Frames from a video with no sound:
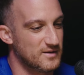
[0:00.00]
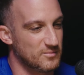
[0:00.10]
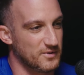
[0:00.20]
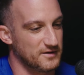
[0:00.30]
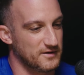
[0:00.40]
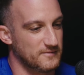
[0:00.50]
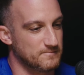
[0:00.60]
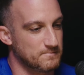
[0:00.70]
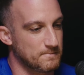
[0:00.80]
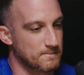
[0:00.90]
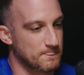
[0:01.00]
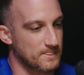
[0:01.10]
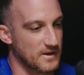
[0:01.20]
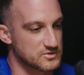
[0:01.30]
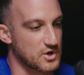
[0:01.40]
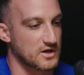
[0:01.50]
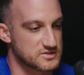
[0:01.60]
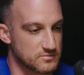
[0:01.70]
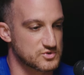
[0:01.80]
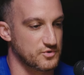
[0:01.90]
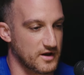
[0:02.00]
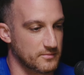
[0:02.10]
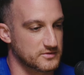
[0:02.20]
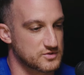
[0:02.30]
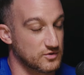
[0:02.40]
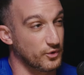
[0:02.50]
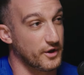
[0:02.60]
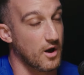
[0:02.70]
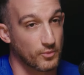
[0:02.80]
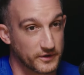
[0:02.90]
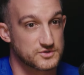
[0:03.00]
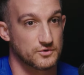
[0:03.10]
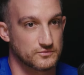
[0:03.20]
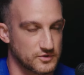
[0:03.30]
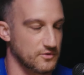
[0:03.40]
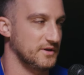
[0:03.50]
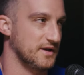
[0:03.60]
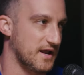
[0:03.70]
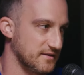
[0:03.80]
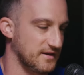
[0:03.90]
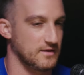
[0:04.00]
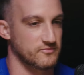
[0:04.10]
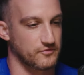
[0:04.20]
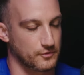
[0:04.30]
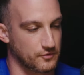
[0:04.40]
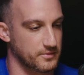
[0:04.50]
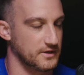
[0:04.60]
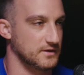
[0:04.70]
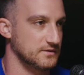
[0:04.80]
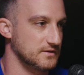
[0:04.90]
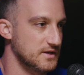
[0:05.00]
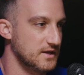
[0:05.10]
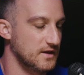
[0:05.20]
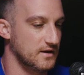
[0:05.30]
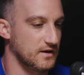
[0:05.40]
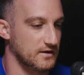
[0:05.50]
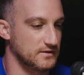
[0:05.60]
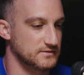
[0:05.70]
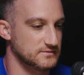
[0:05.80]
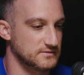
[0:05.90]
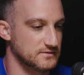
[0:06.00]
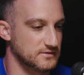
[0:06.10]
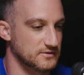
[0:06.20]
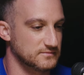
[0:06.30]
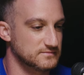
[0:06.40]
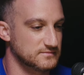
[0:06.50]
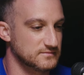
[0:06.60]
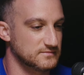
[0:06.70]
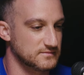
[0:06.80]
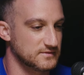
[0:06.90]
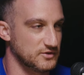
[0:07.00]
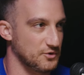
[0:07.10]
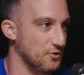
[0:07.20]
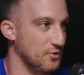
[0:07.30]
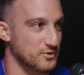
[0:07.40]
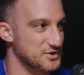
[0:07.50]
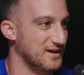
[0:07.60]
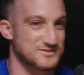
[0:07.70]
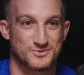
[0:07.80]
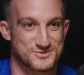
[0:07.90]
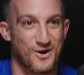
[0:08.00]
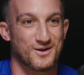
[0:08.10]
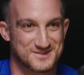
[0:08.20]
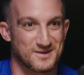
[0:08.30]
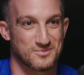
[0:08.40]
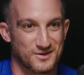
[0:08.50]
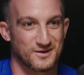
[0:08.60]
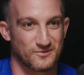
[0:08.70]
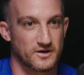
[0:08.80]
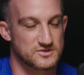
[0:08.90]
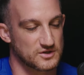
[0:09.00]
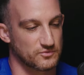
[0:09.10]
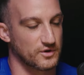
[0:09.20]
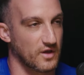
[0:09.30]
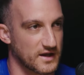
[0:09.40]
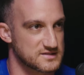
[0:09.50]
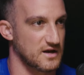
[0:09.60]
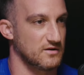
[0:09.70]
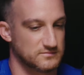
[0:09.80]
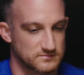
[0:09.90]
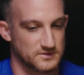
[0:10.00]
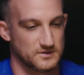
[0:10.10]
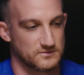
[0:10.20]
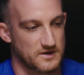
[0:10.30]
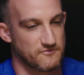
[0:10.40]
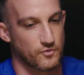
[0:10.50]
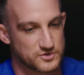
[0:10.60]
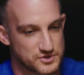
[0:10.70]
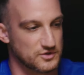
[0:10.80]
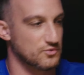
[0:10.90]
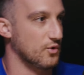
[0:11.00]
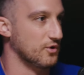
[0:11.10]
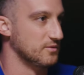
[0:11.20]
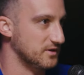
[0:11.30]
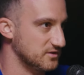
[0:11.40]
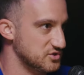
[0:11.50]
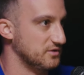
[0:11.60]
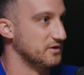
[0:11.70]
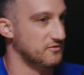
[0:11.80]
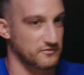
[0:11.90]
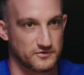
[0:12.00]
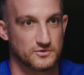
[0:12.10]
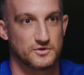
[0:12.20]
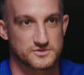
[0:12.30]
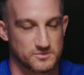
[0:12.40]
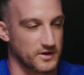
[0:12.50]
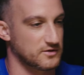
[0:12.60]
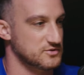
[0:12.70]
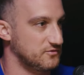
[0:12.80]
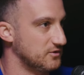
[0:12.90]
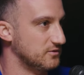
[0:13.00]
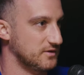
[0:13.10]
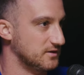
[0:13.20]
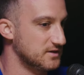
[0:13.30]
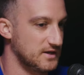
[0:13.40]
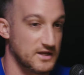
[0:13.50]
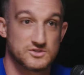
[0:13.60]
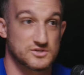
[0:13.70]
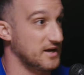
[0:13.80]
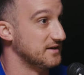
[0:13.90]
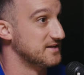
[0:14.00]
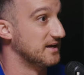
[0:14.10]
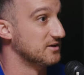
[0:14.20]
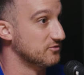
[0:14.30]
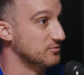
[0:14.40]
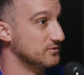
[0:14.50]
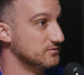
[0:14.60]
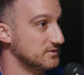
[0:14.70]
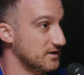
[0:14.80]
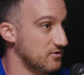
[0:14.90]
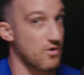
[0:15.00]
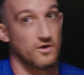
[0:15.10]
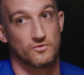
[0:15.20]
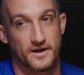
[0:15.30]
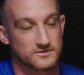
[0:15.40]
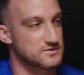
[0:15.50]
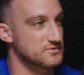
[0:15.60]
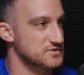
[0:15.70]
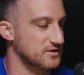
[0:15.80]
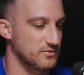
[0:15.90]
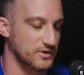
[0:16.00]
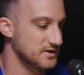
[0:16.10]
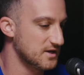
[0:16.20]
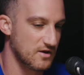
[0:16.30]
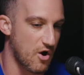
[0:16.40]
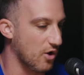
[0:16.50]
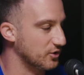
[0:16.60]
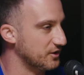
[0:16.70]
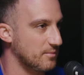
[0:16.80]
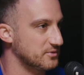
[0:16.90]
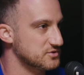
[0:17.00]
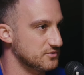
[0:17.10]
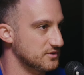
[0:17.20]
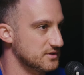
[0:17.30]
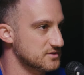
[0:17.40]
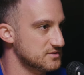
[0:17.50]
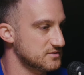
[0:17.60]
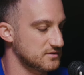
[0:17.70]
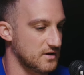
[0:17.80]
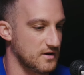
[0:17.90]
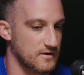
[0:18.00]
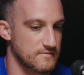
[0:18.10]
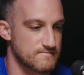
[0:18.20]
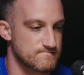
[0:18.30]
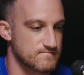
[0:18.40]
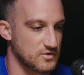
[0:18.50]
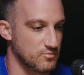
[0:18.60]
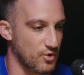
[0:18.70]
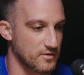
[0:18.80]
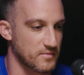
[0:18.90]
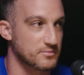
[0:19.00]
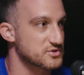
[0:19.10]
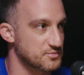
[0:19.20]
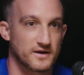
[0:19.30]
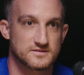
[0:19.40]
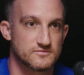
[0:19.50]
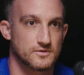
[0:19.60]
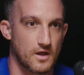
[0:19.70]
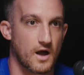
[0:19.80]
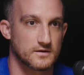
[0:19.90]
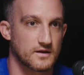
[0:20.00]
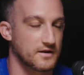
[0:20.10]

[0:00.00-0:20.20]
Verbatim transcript: But um, it was awesome. It was a great opportunity. Really humbling too, you know, being out of the game for a little bit and uh, you know, you don't know what you got till it's gone type thing, right? Yeah. So you realize how, you know, how fortunate you were to be in the G League for a few years in Bakersfield and then just kind of taken from you. You got to go all the way out to New Zealand, but all good opportunities um, you know, broadened my perspective a lot mm.